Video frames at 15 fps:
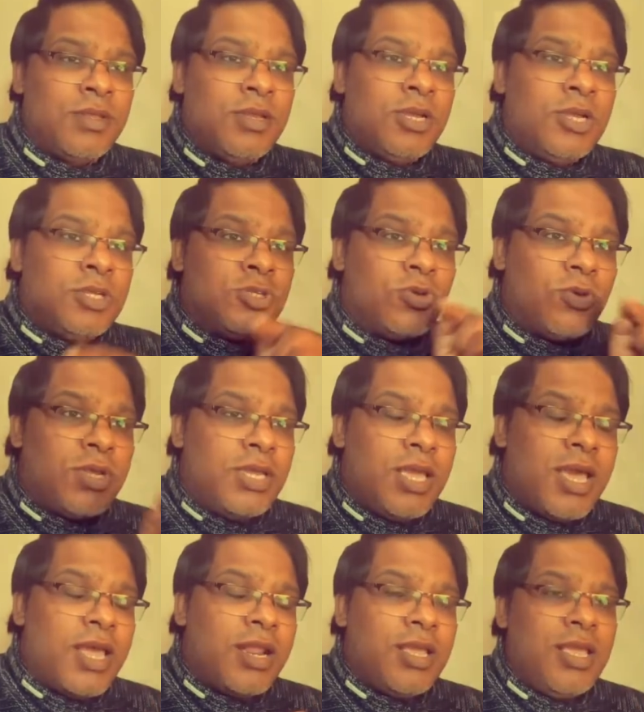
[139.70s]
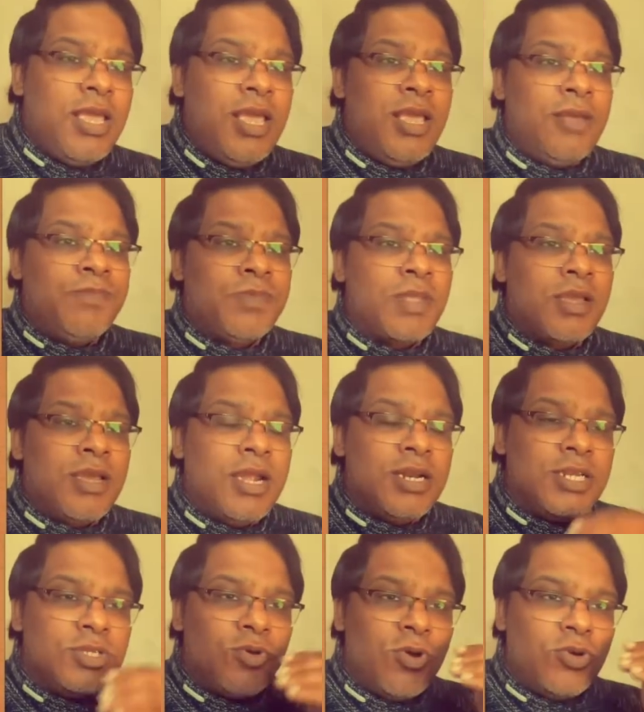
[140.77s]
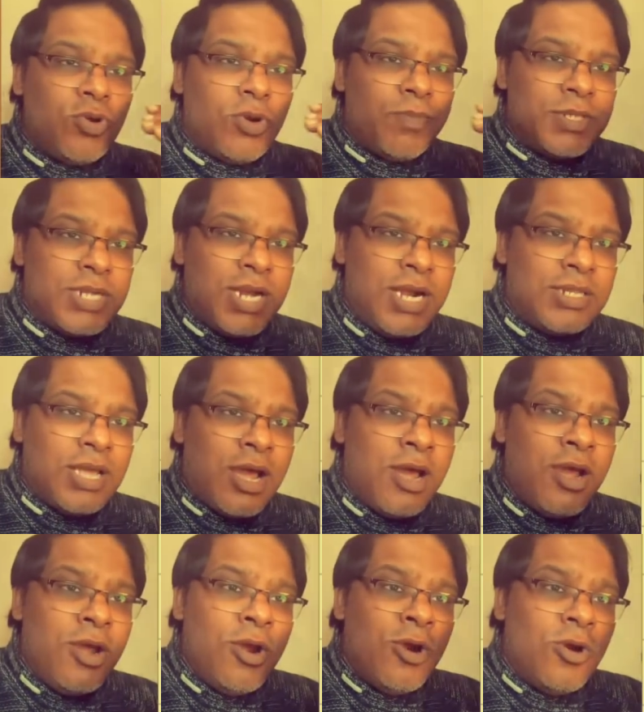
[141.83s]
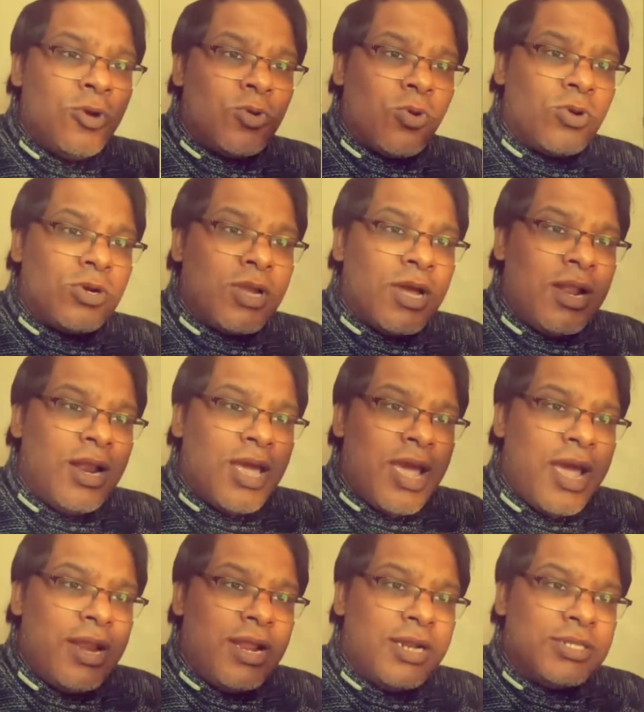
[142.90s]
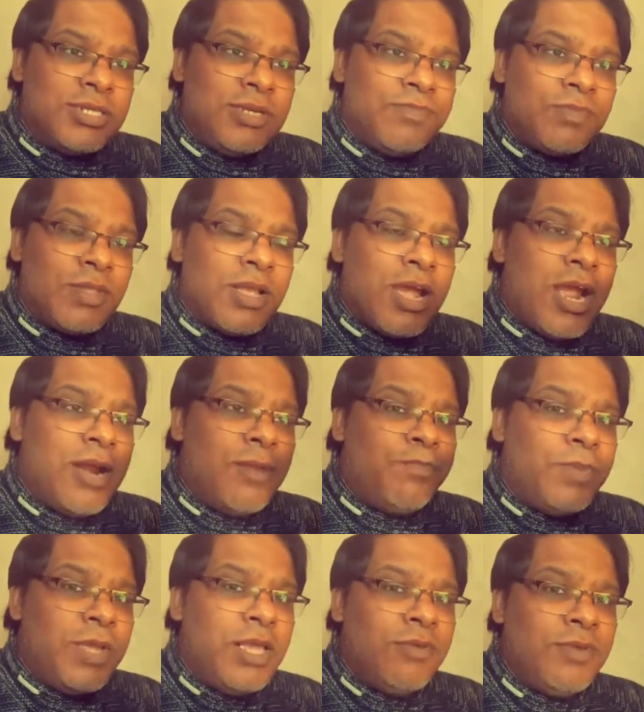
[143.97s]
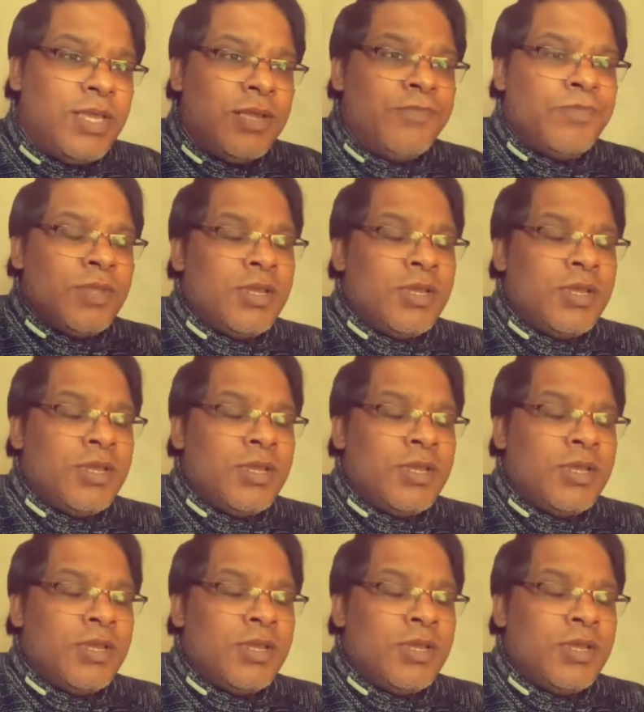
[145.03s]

So here E, it is going to represent the total energy, and PV,